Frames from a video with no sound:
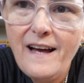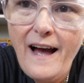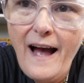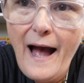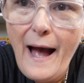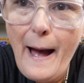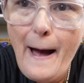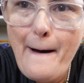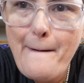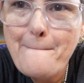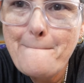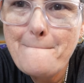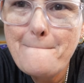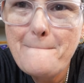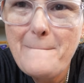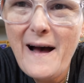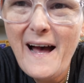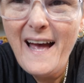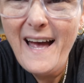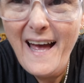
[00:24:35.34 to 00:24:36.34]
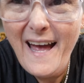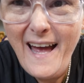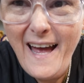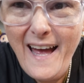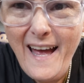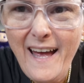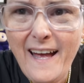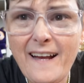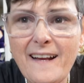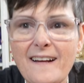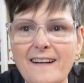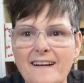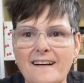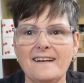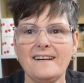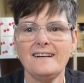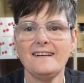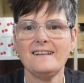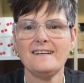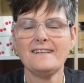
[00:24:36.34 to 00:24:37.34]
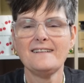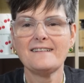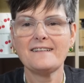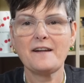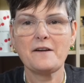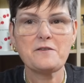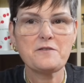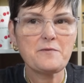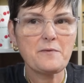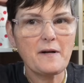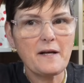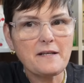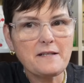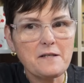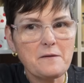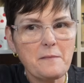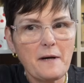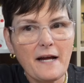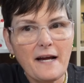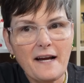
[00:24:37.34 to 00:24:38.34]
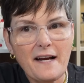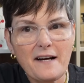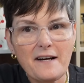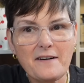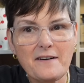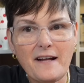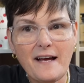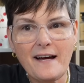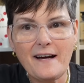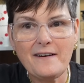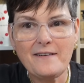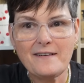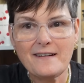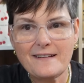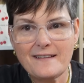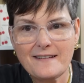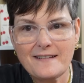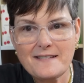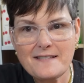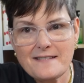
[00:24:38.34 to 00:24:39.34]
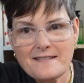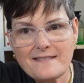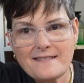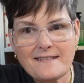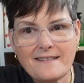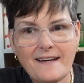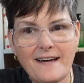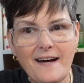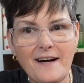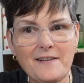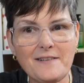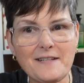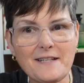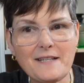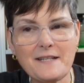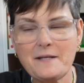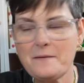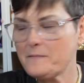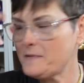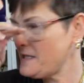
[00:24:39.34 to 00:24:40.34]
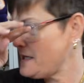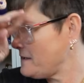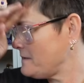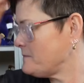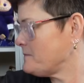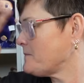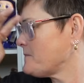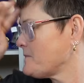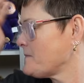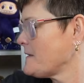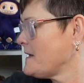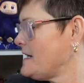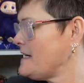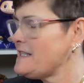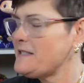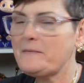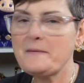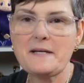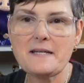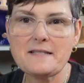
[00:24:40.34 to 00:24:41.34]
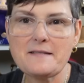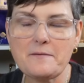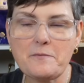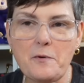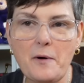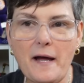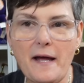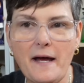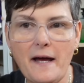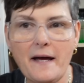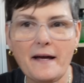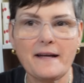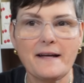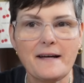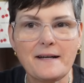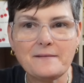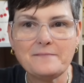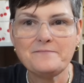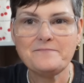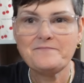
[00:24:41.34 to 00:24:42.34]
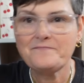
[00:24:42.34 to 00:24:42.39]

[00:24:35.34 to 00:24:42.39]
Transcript: I'm back. Notice when I do my hair now, this cowlick comes up. It's because of the way I